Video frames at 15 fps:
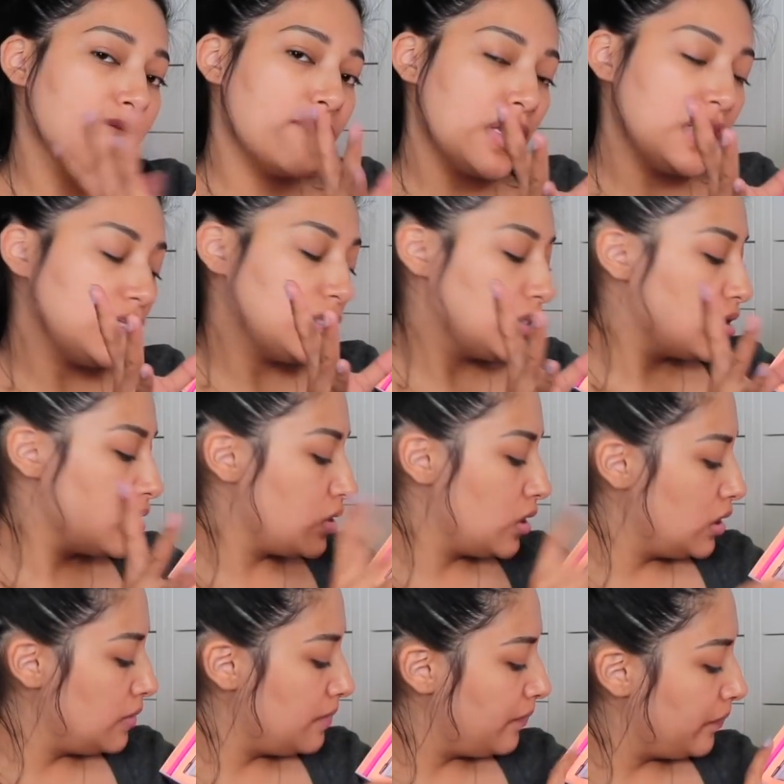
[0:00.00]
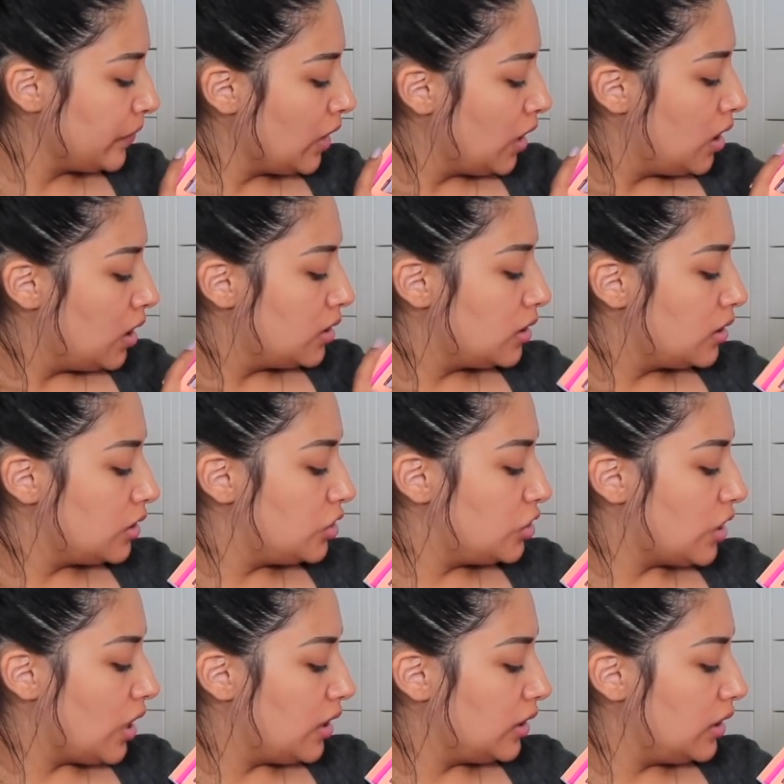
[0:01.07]
Face Cream, the
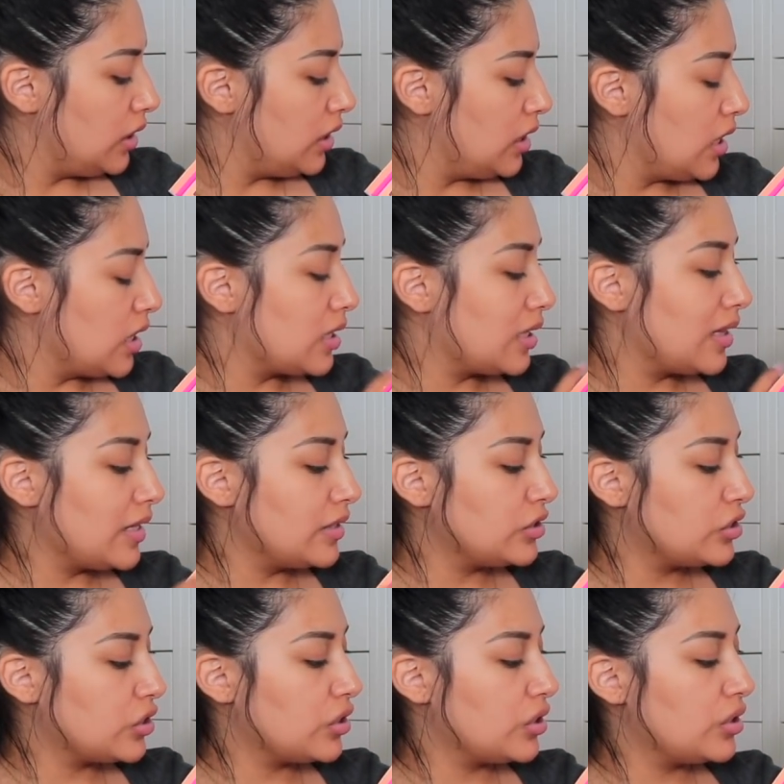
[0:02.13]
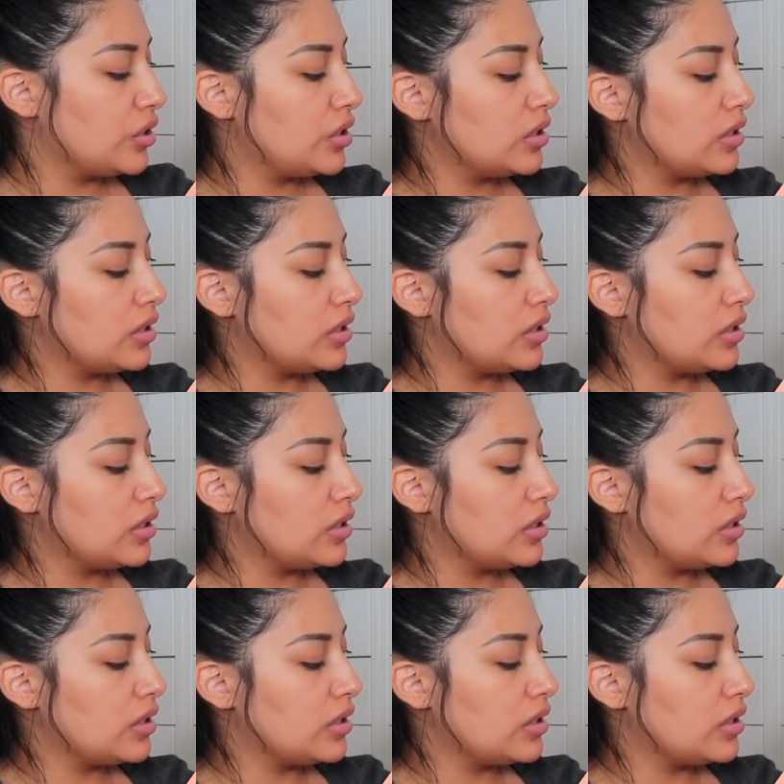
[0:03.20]
Jelly Cleanser,